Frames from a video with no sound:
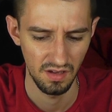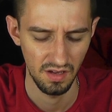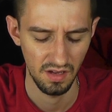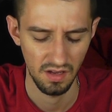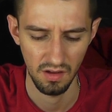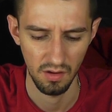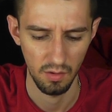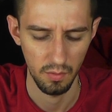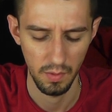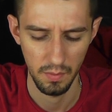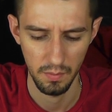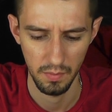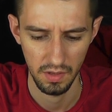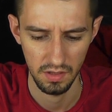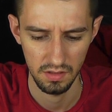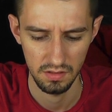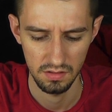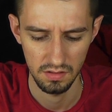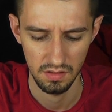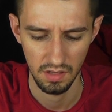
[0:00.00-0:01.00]
I can't
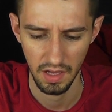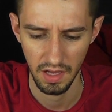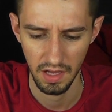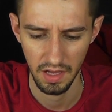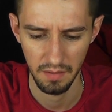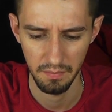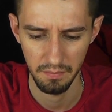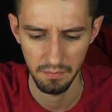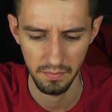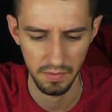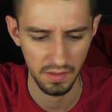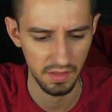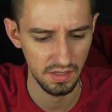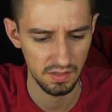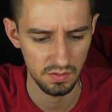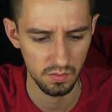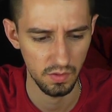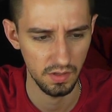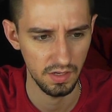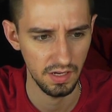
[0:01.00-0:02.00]
remember. But
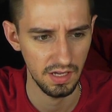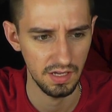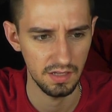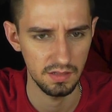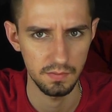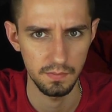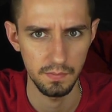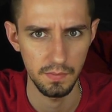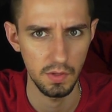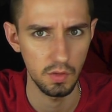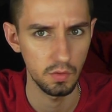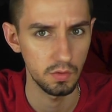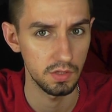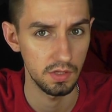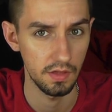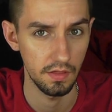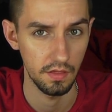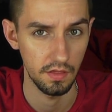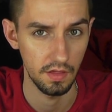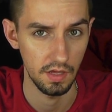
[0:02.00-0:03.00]
this one is
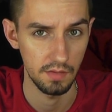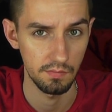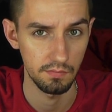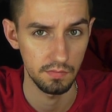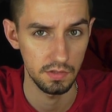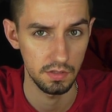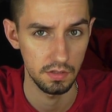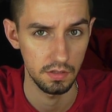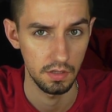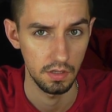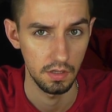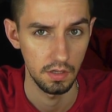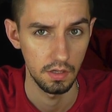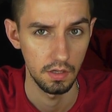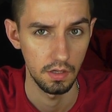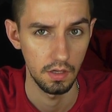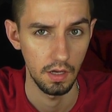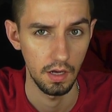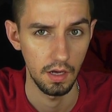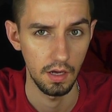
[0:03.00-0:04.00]
mutant themed.
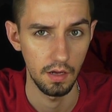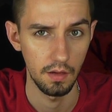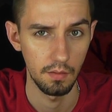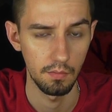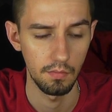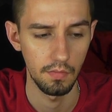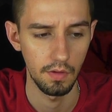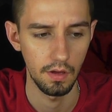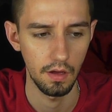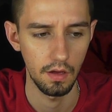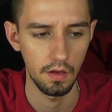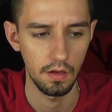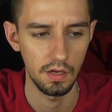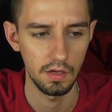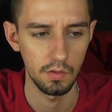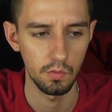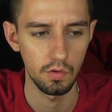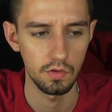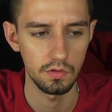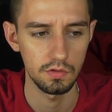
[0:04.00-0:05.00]

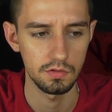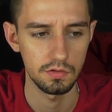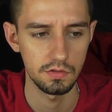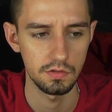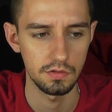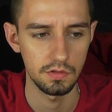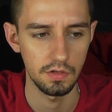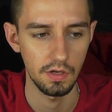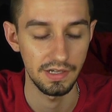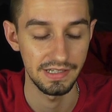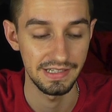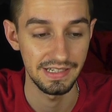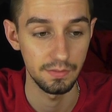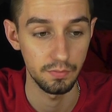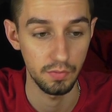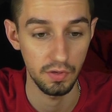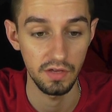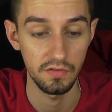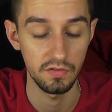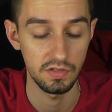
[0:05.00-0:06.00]
I
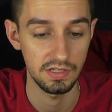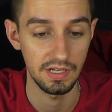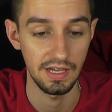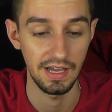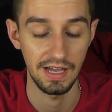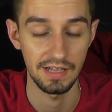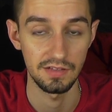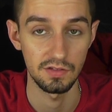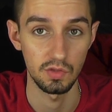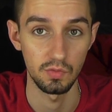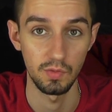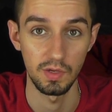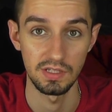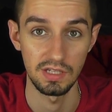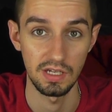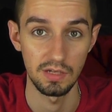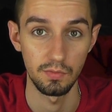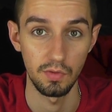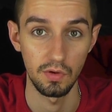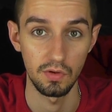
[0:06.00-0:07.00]
did previously cancel my
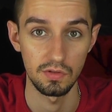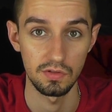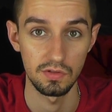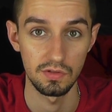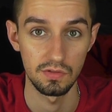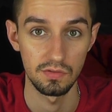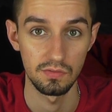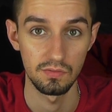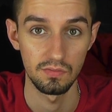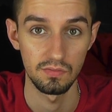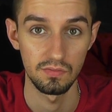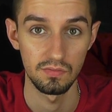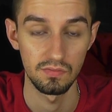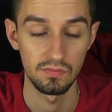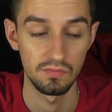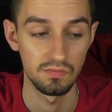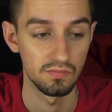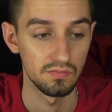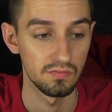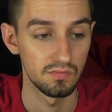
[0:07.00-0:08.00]
ZBox
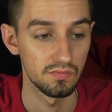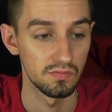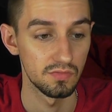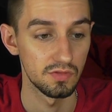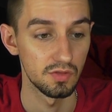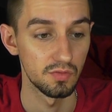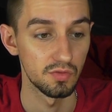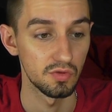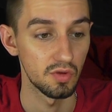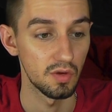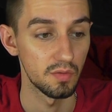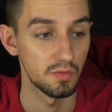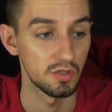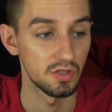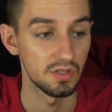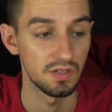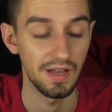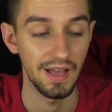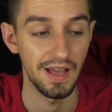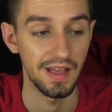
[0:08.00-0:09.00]

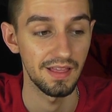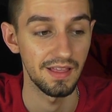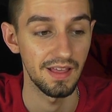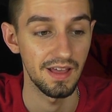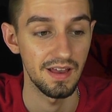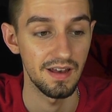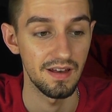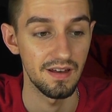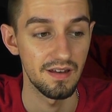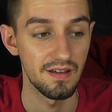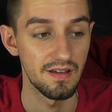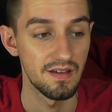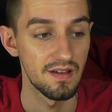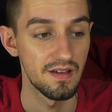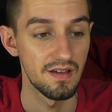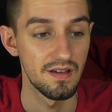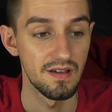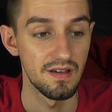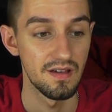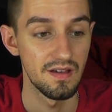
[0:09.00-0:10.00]
subscription and then
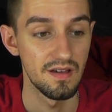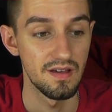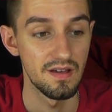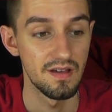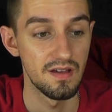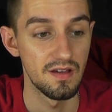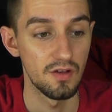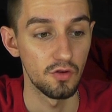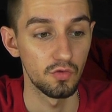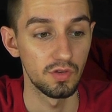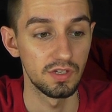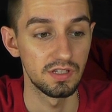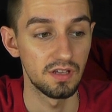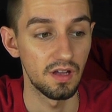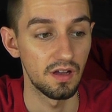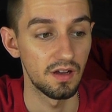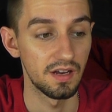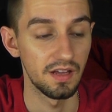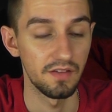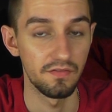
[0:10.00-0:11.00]

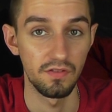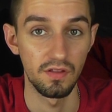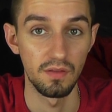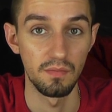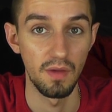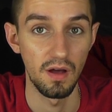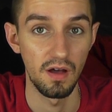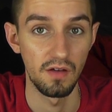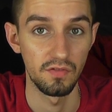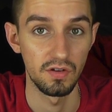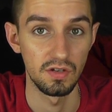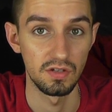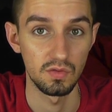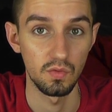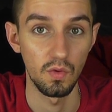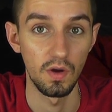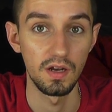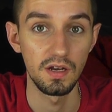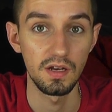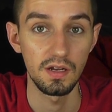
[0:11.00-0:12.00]
restarted it for the
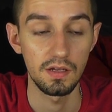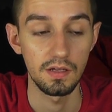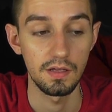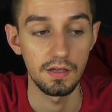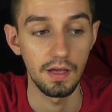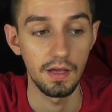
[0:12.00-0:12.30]
Marvelous one,